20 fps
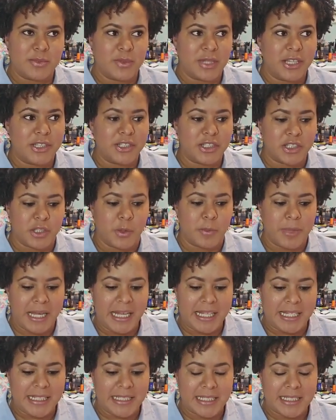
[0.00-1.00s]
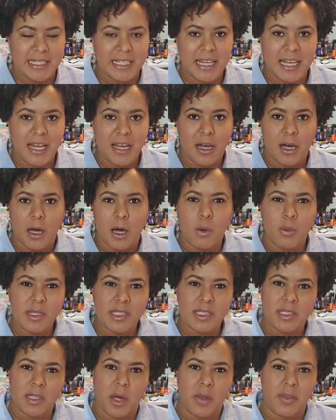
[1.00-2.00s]
when I used to go paint, I
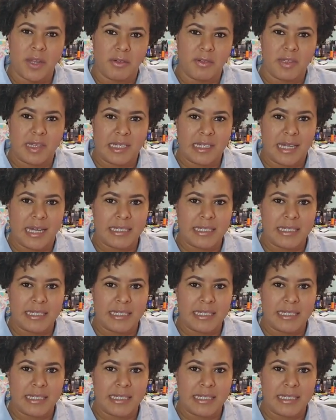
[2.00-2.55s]
always thought that everything